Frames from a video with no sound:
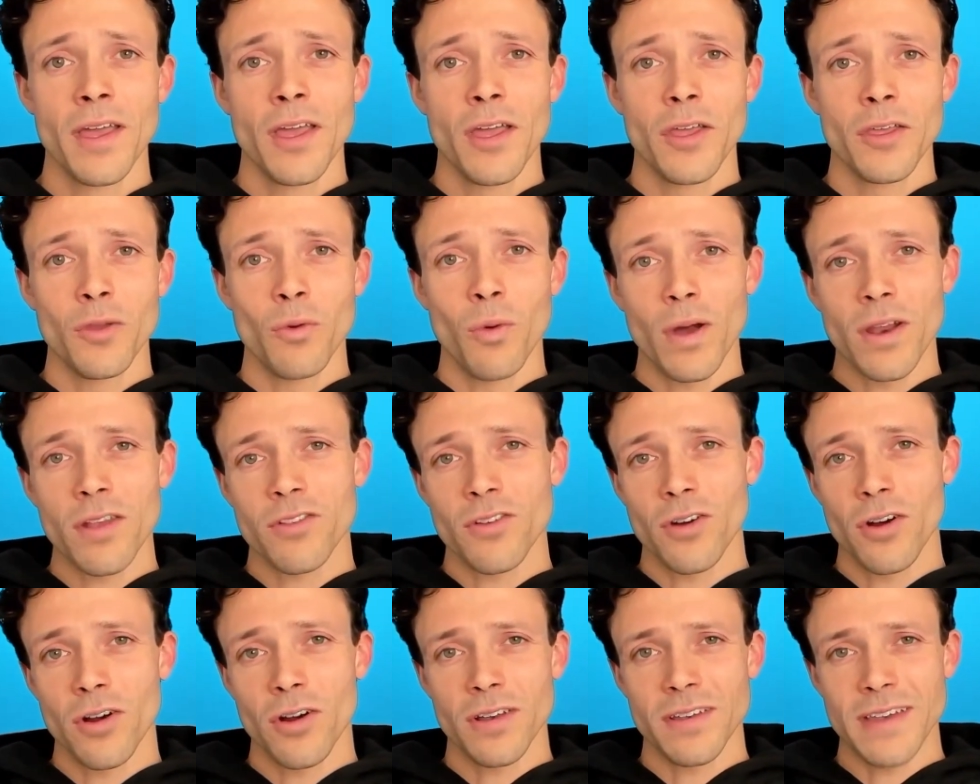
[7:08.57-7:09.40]
you want to
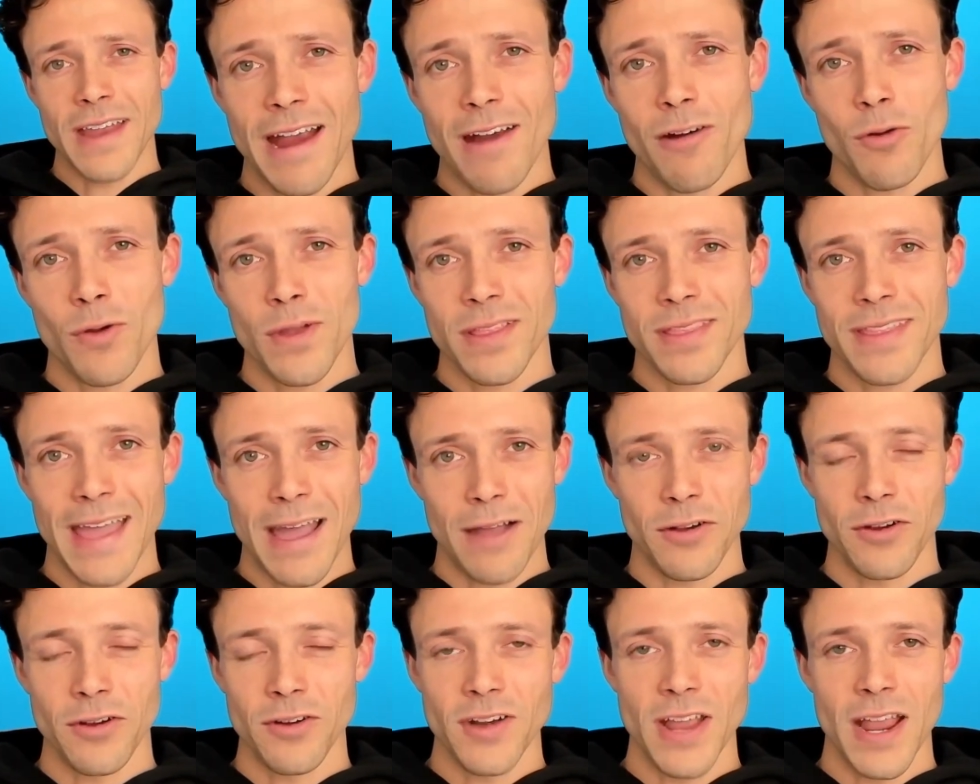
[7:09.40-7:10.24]
start narrowing
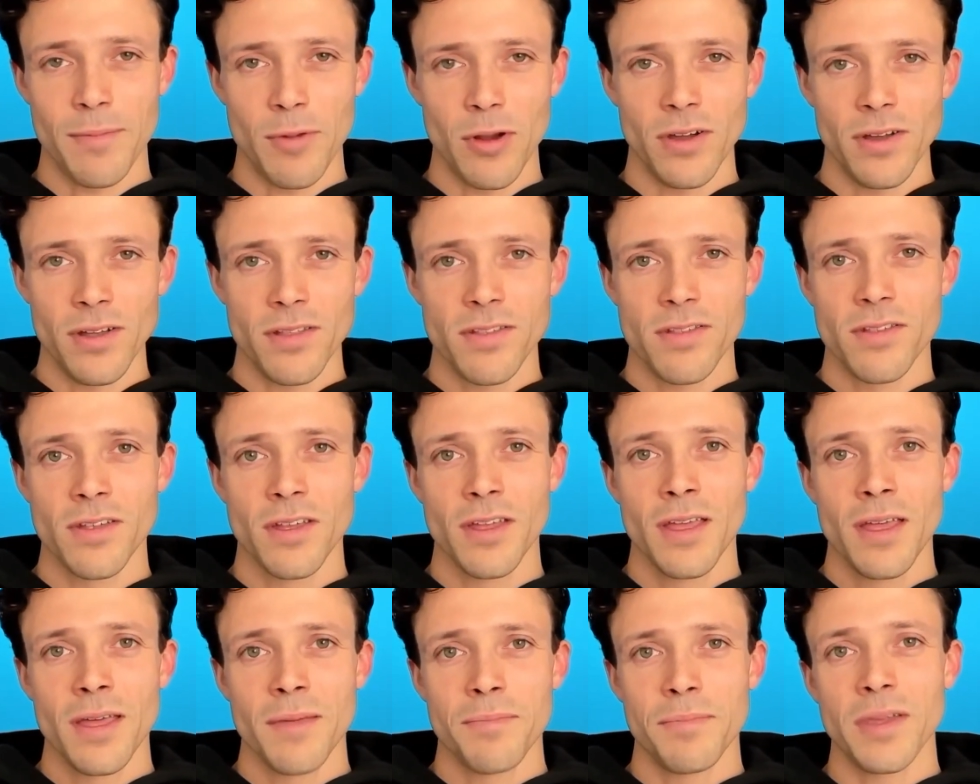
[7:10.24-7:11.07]
down your neighborhoods,
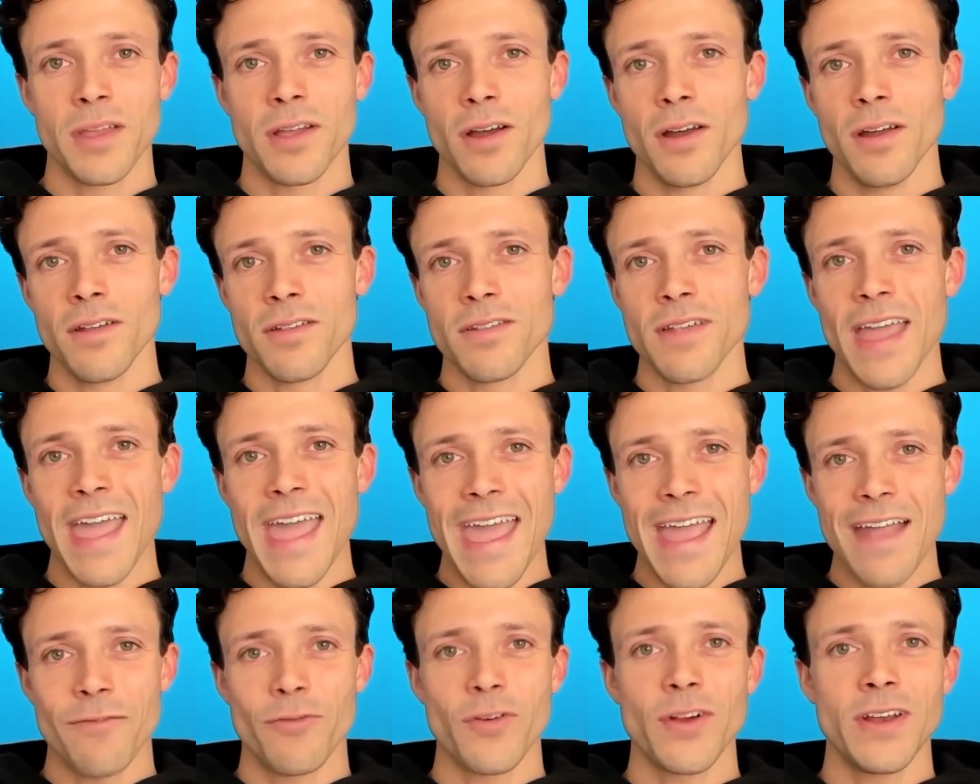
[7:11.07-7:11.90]
because
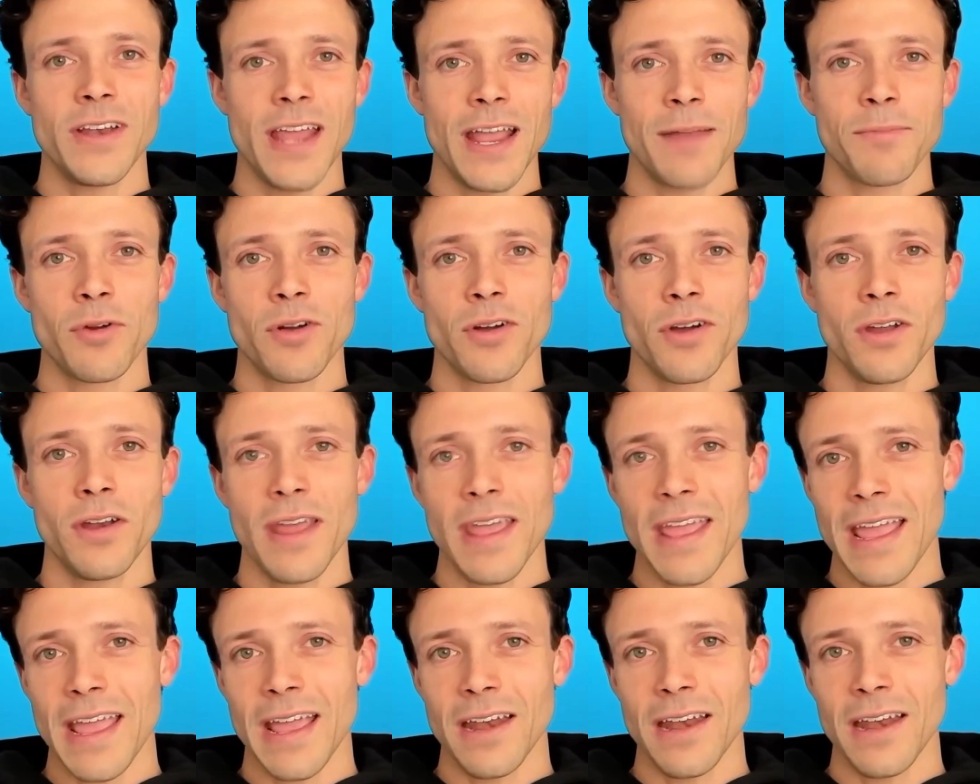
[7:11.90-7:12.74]
every neighborhood
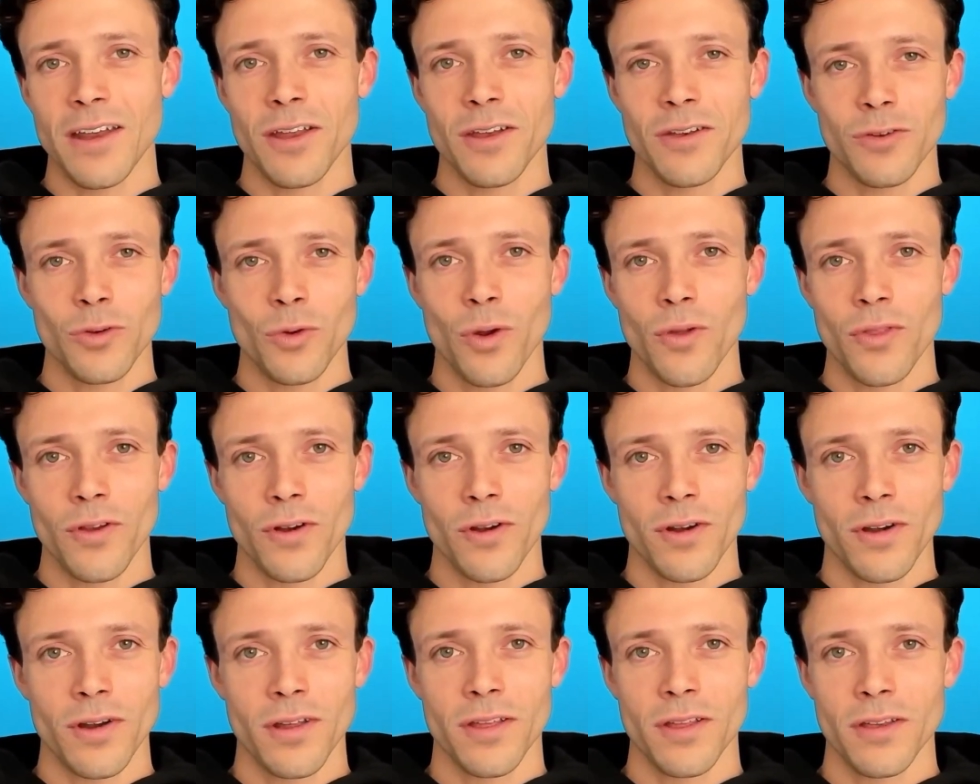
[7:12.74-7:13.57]
in
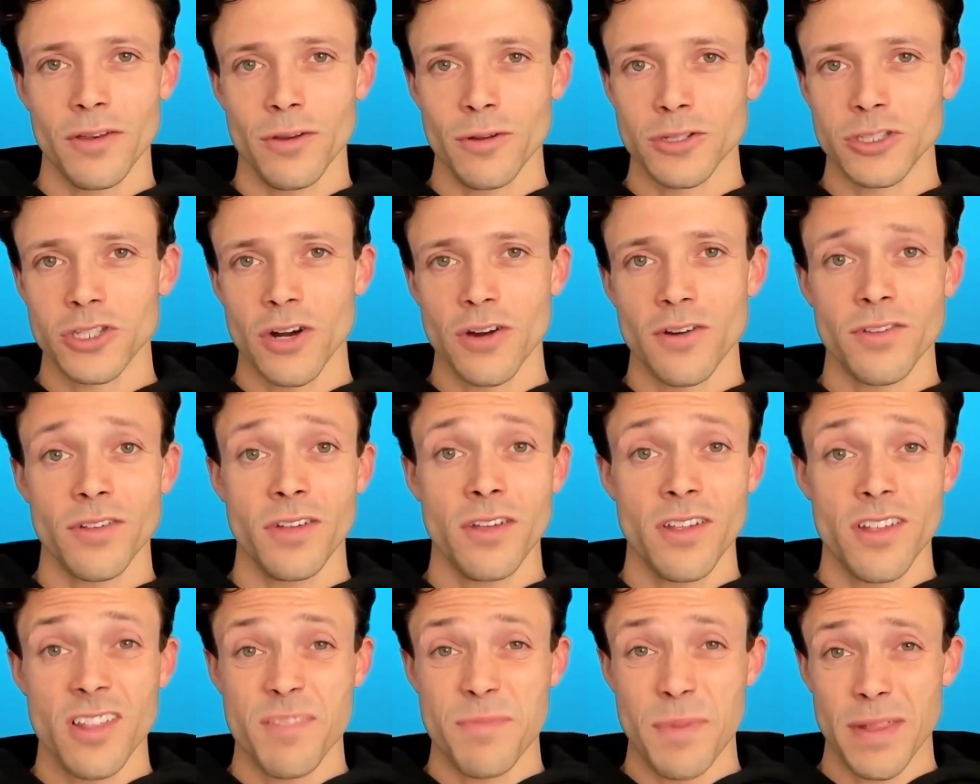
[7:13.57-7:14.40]
Northern New
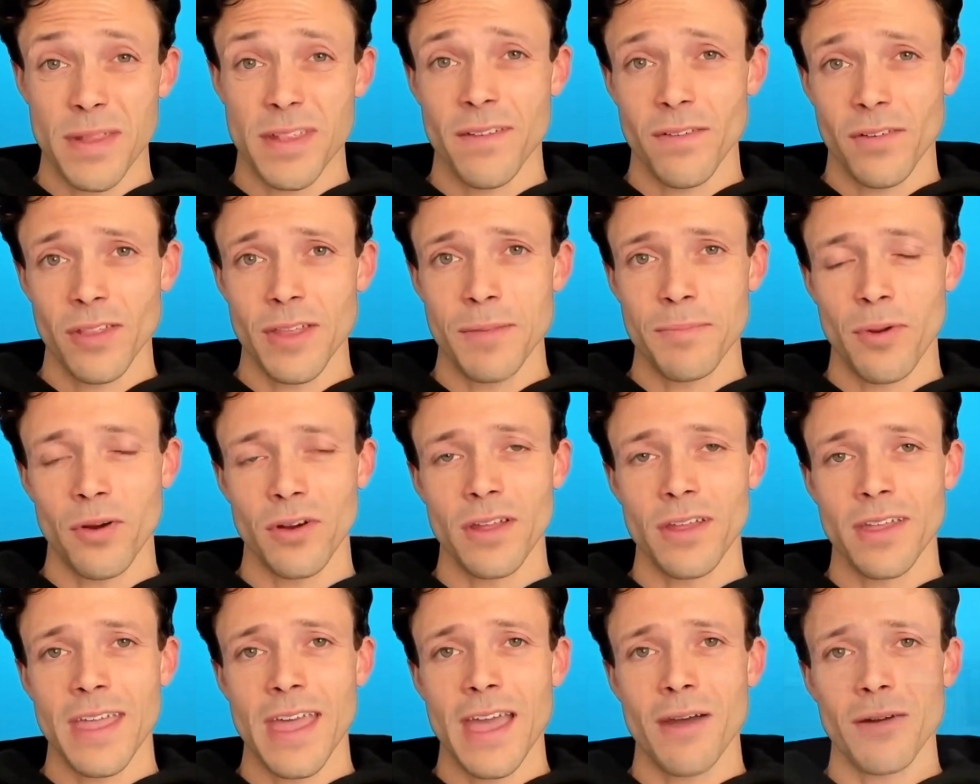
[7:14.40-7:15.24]
Jersey, specifically
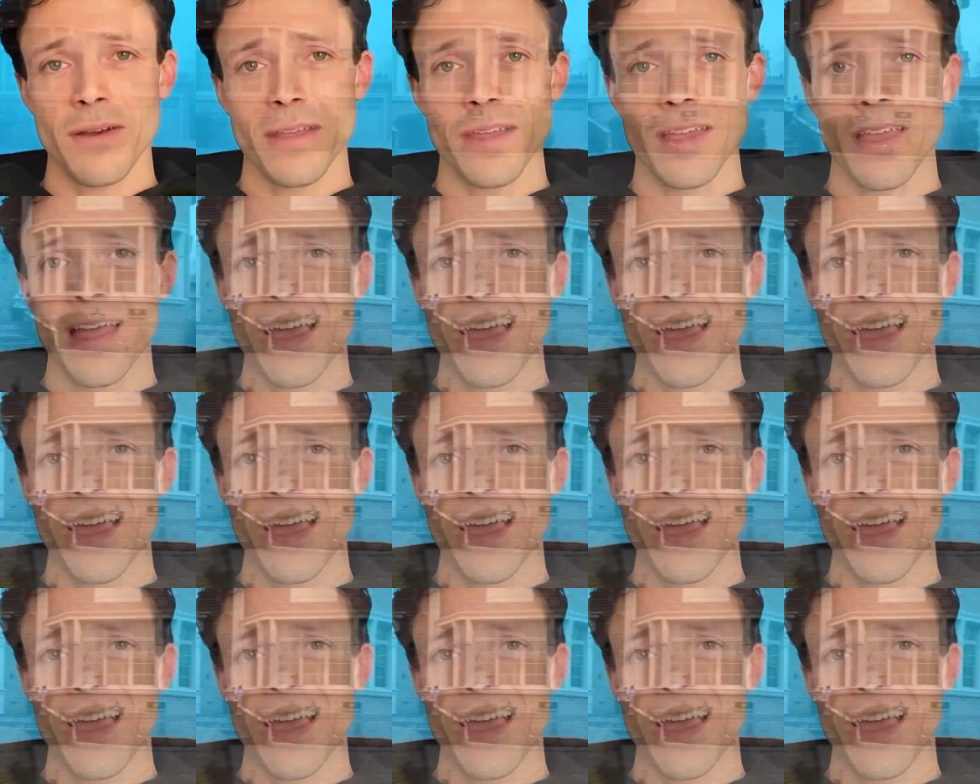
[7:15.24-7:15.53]
Bergen County,